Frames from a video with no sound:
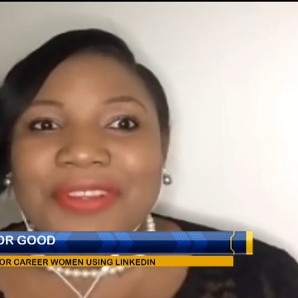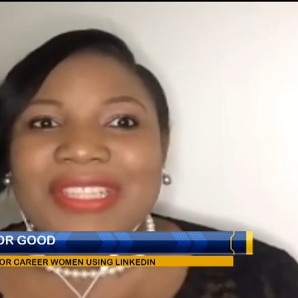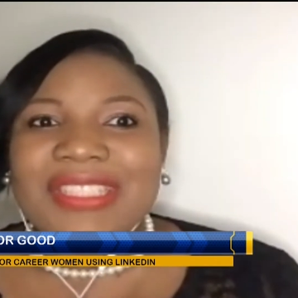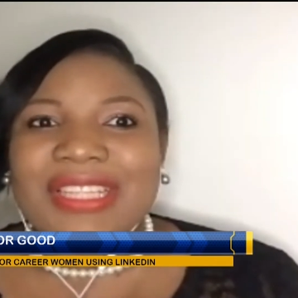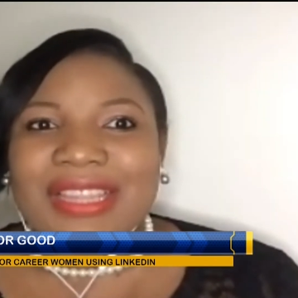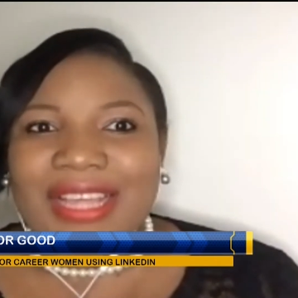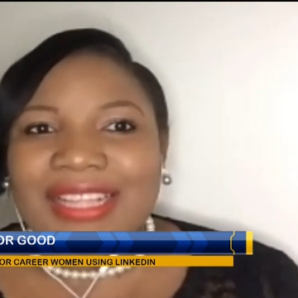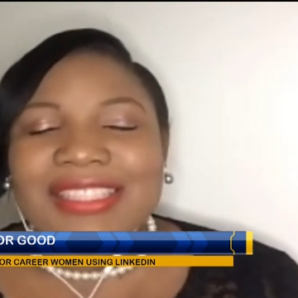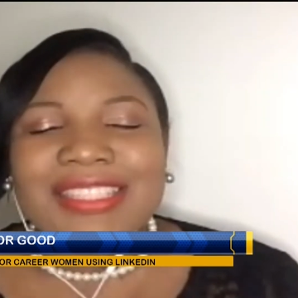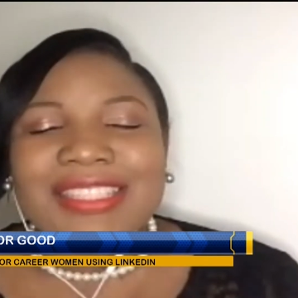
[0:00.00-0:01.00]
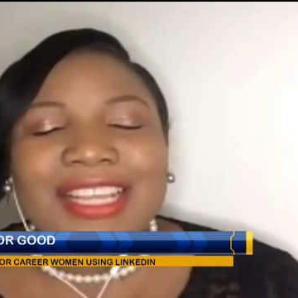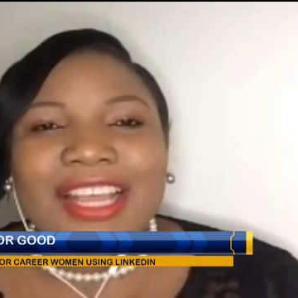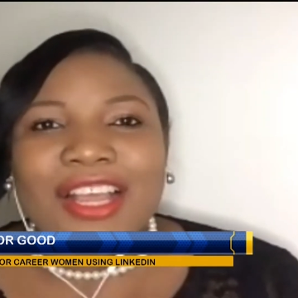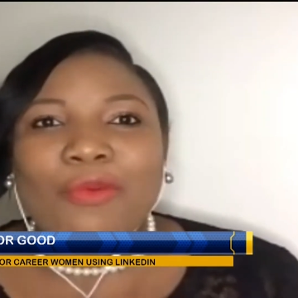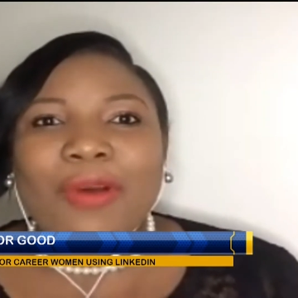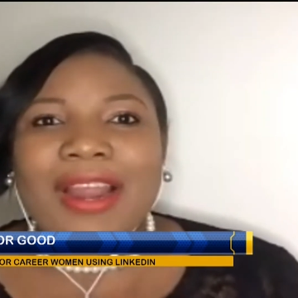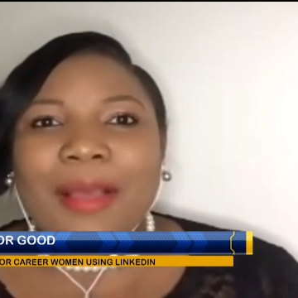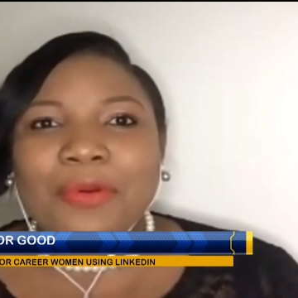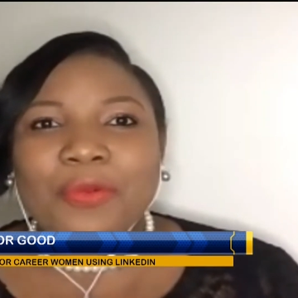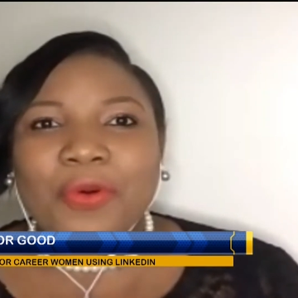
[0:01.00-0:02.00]
in that. What
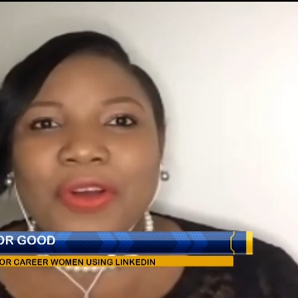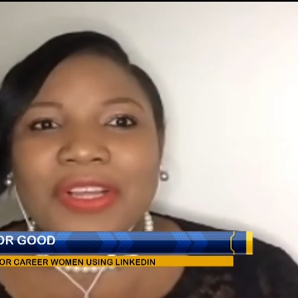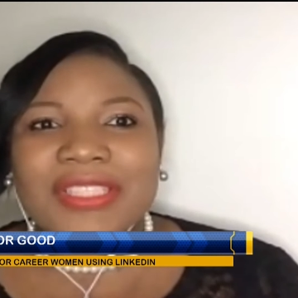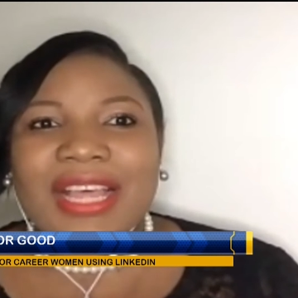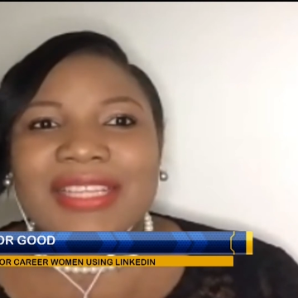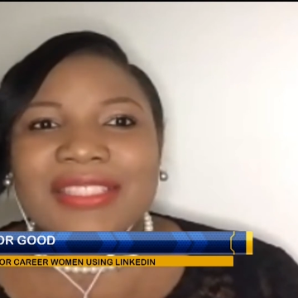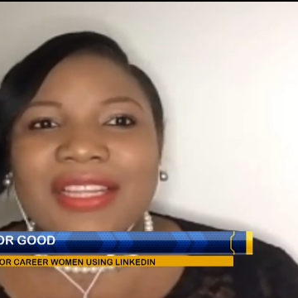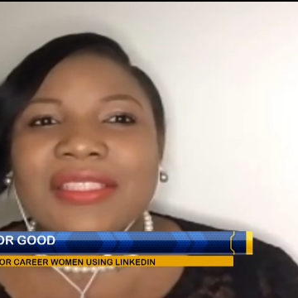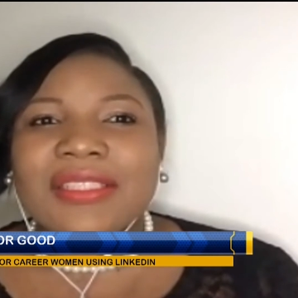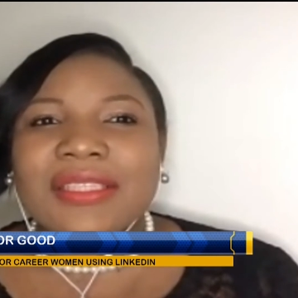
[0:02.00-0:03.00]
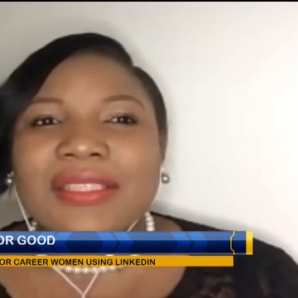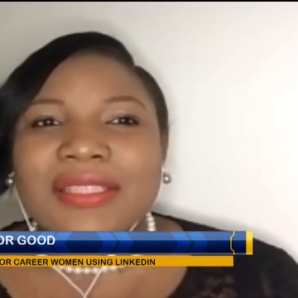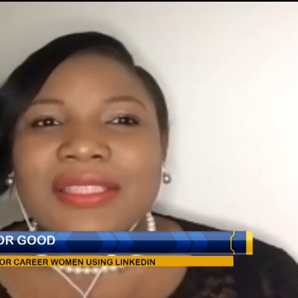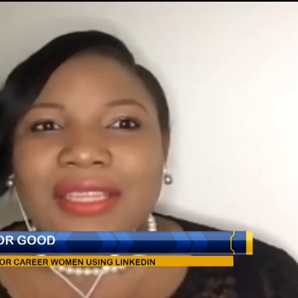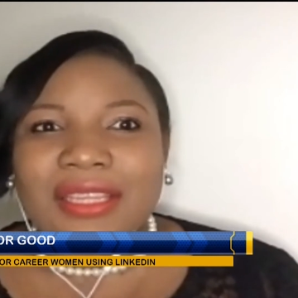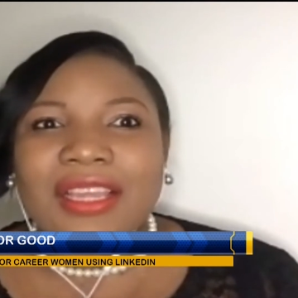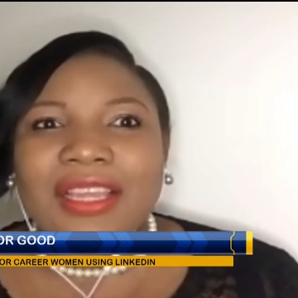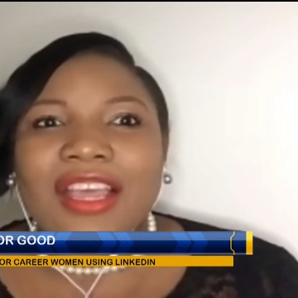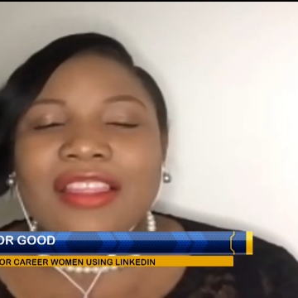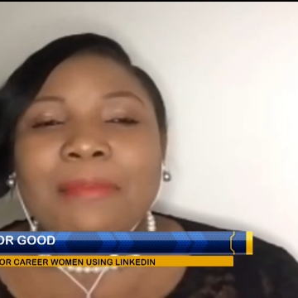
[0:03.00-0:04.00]
happened was I started to see
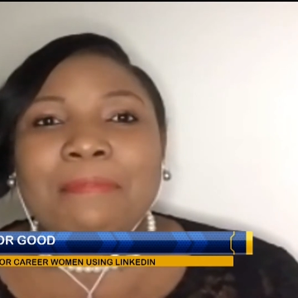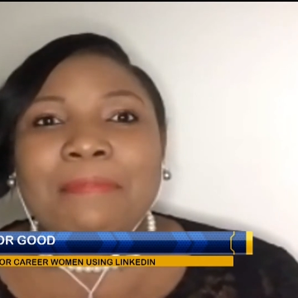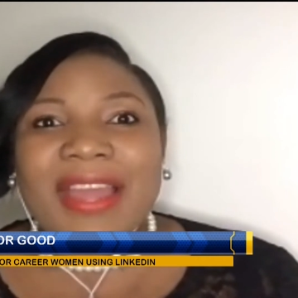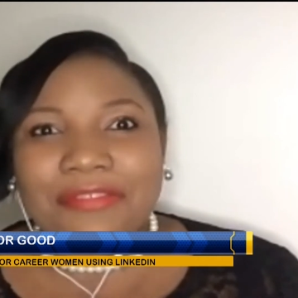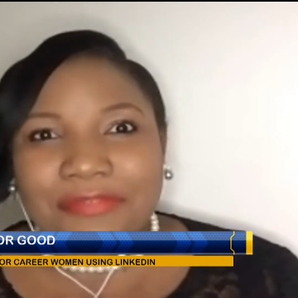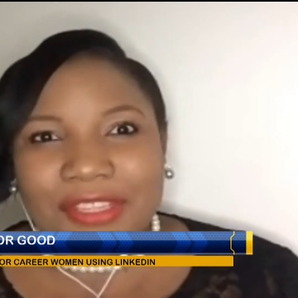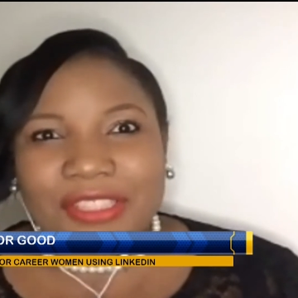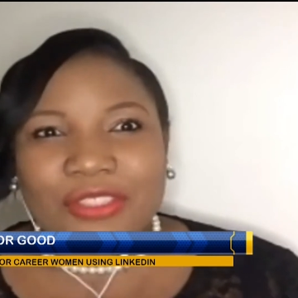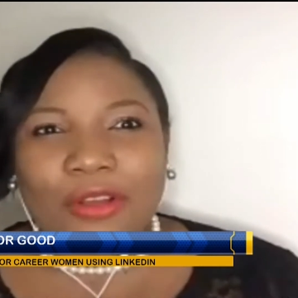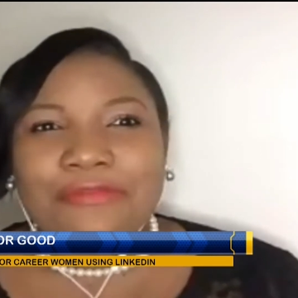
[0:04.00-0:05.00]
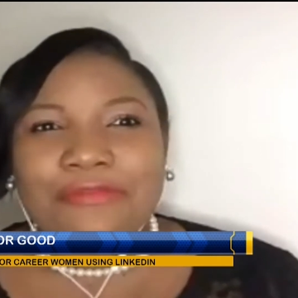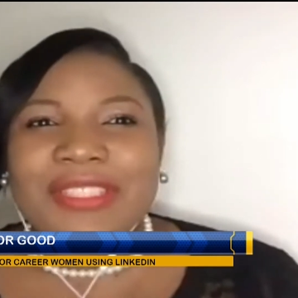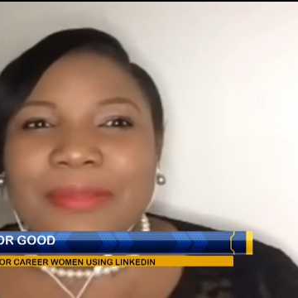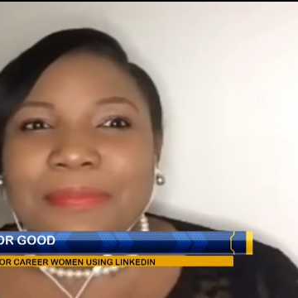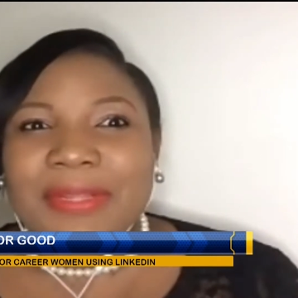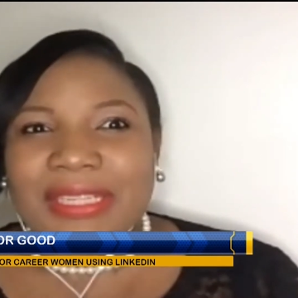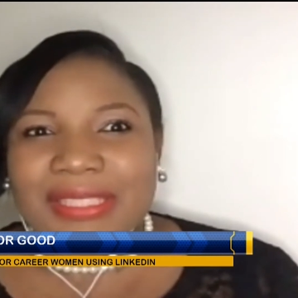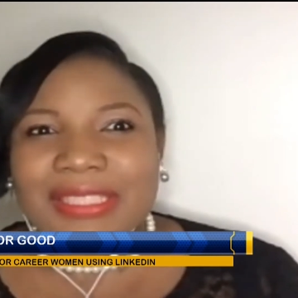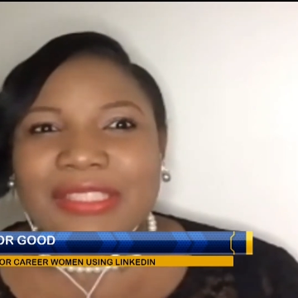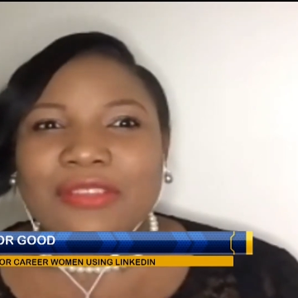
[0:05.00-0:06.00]
the benefits of visibility
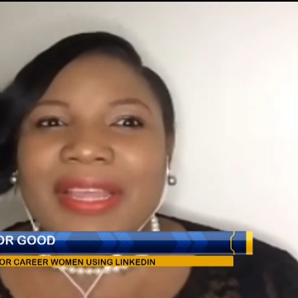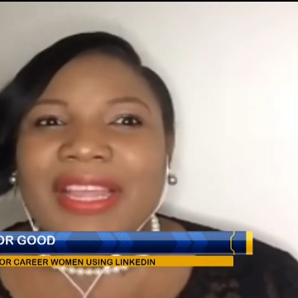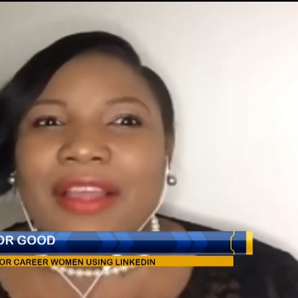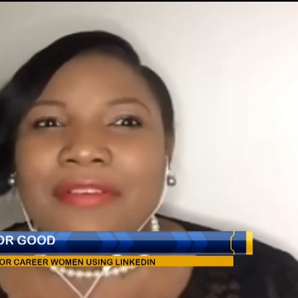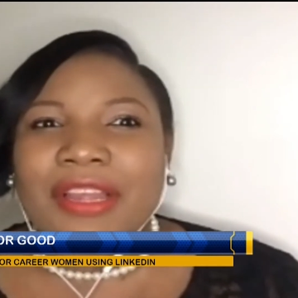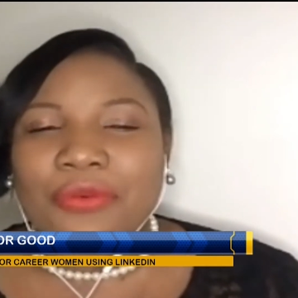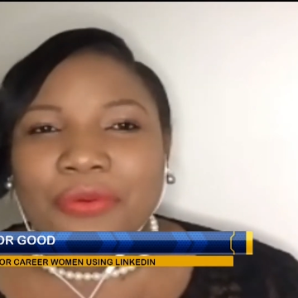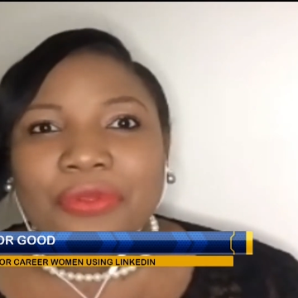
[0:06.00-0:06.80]
to my career growth.